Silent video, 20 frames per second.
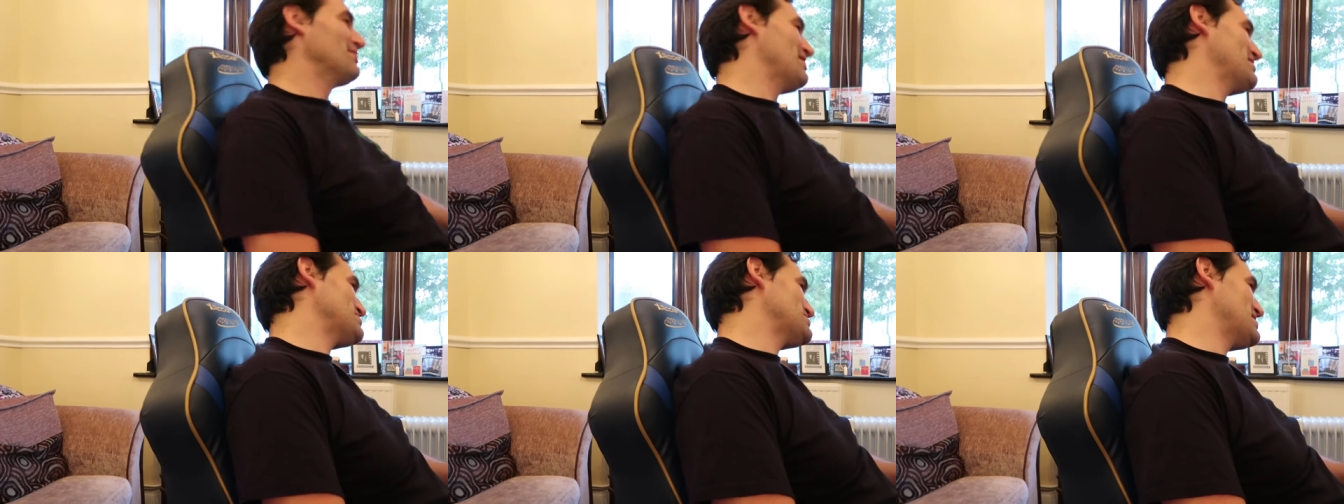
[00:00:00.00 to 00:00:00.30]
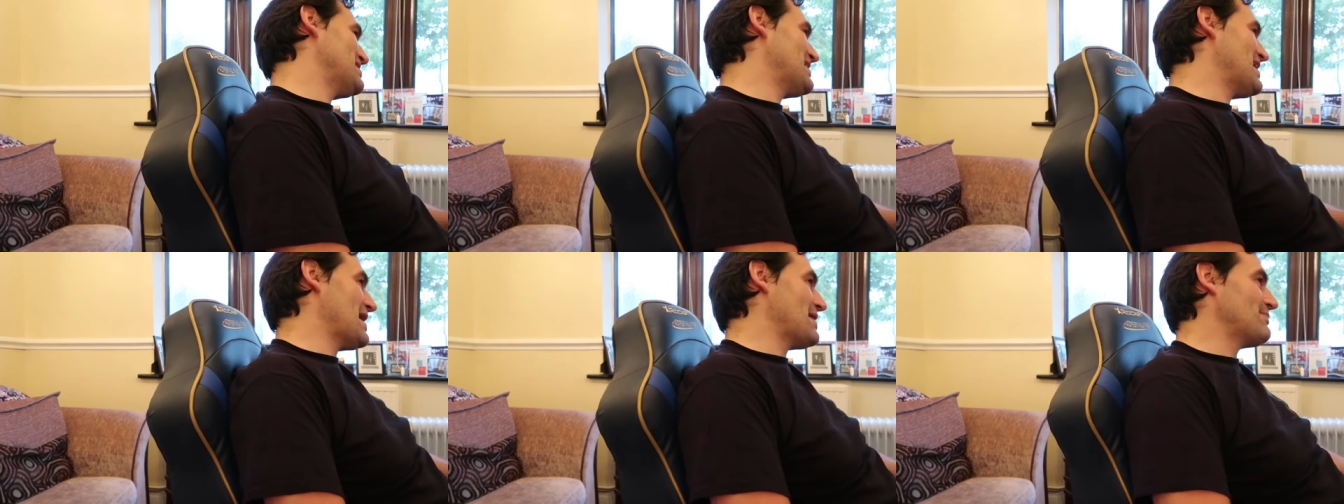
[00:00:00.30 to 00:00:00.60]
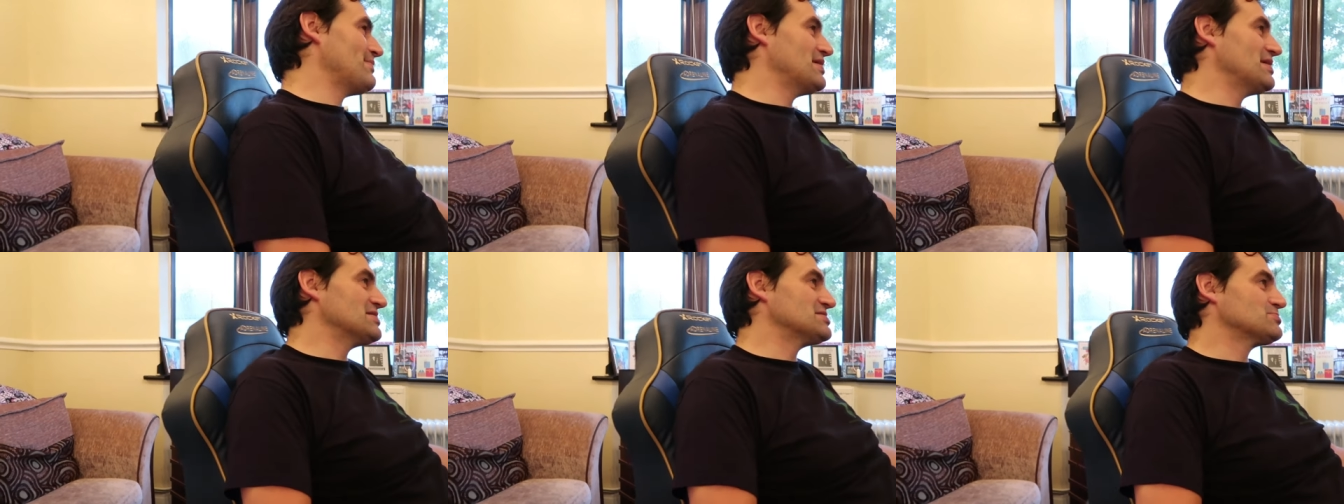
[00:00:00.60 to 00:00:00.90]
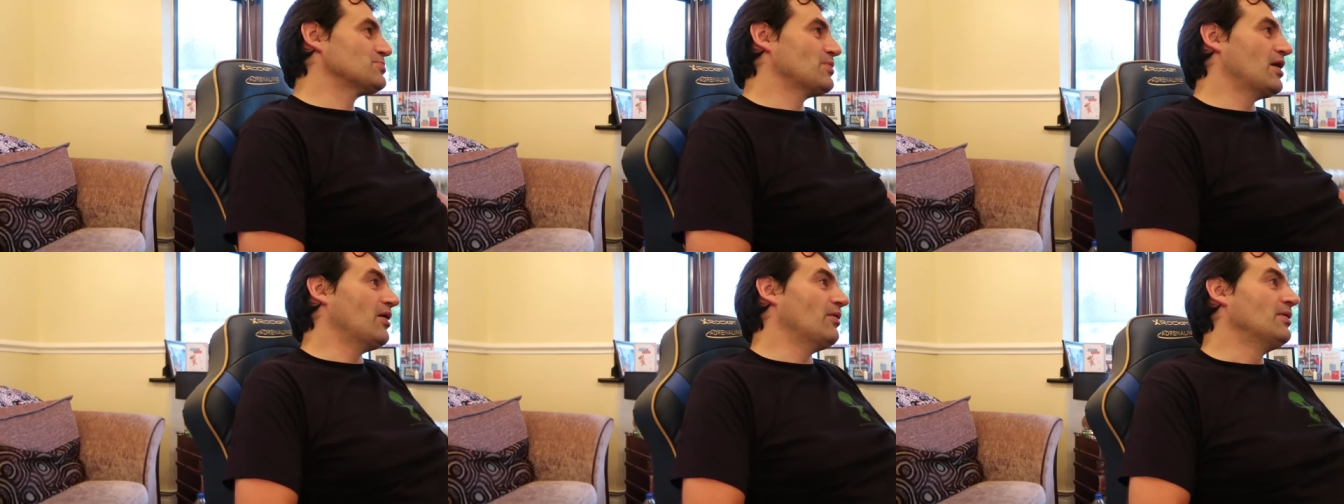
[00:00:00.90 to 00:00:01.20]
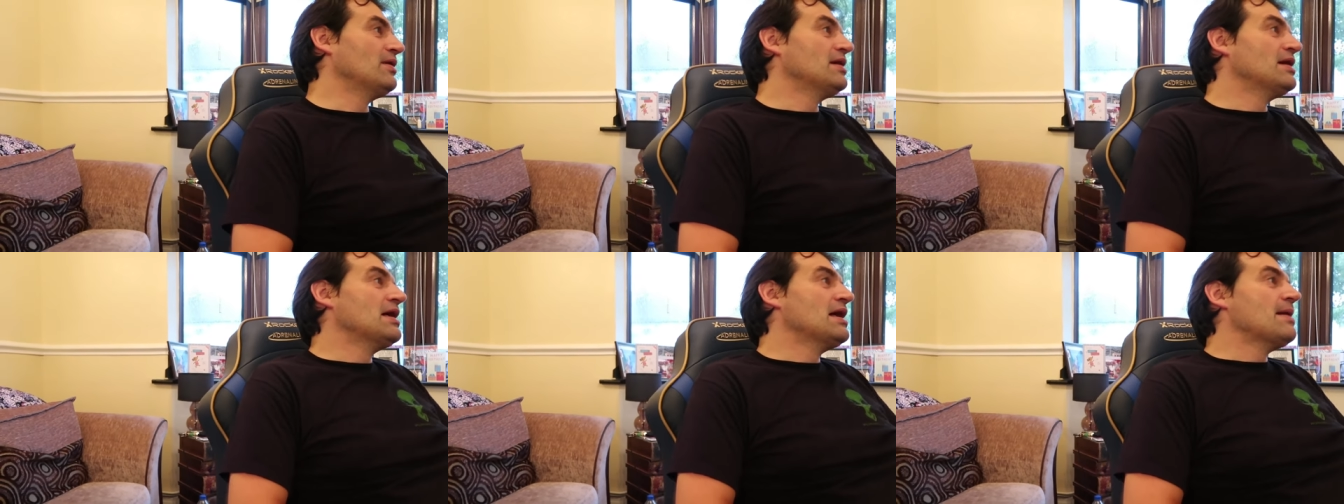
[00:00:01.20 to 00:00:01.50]
actually gaming as well.
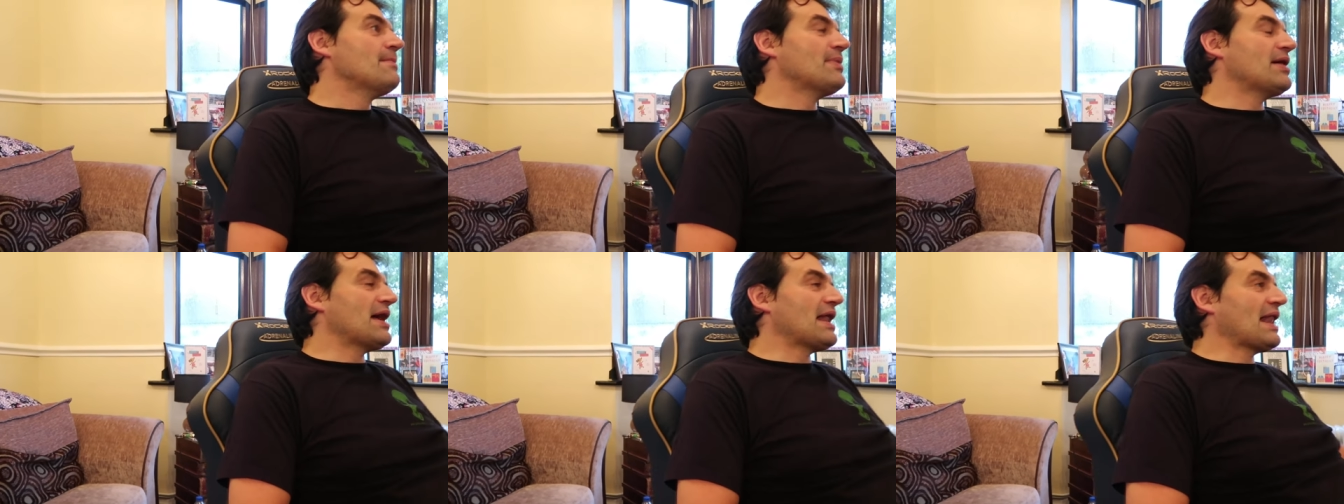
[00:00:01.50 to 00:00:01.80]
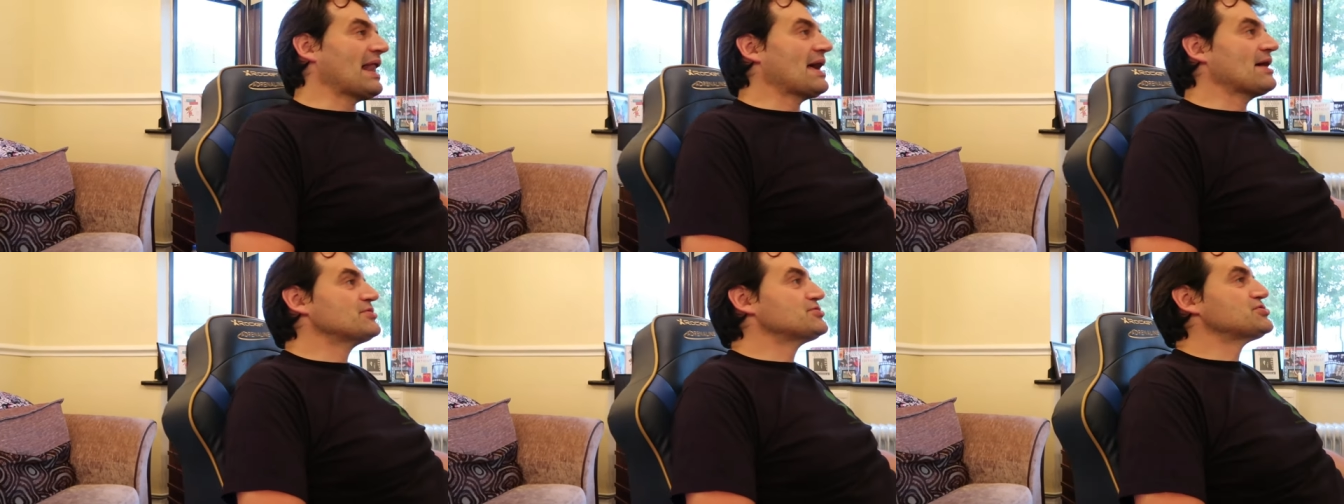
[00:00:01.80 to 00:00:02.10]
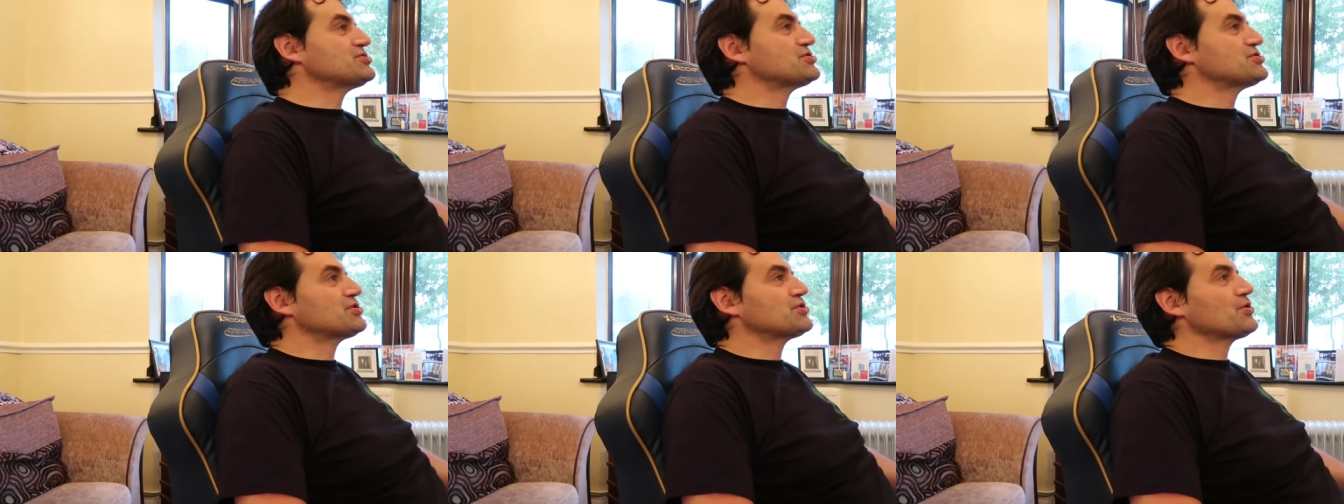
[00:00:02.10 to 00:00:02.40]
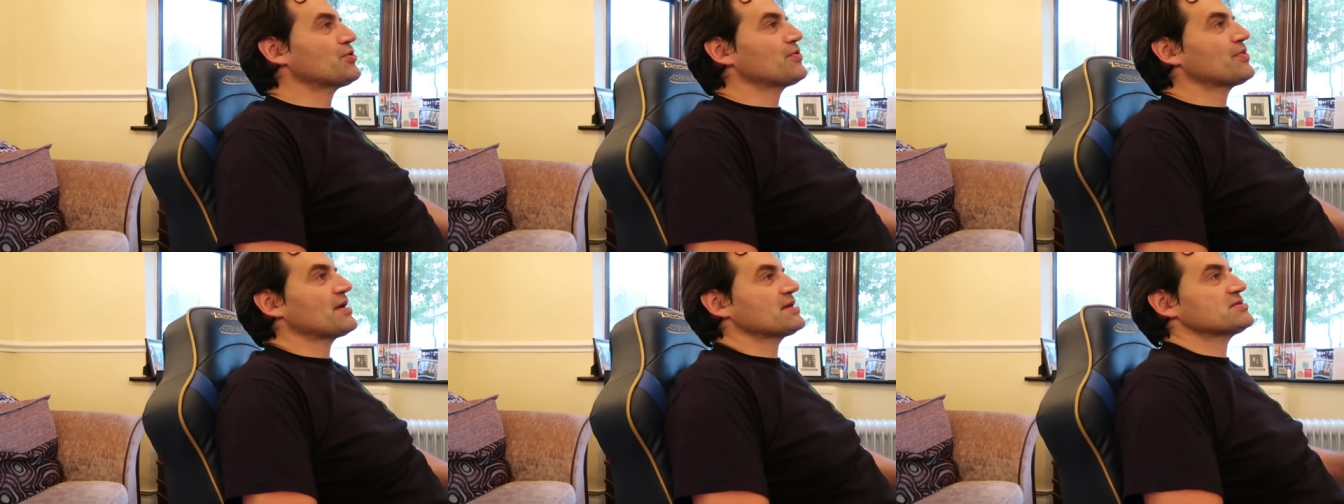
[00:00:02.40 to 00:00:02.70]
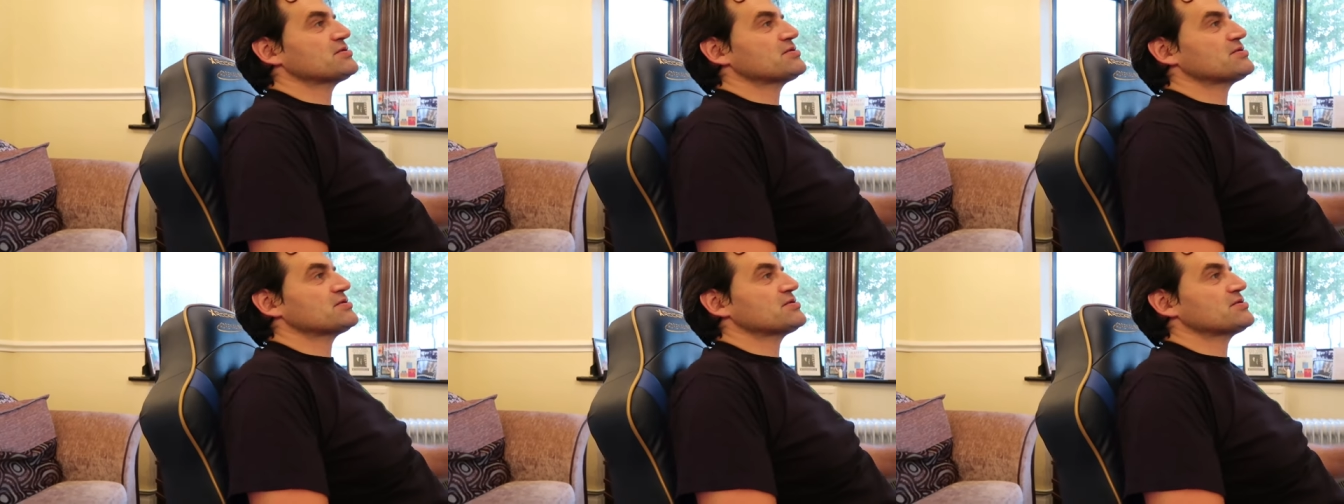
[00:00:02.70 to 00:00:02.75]
But it allows you to do that.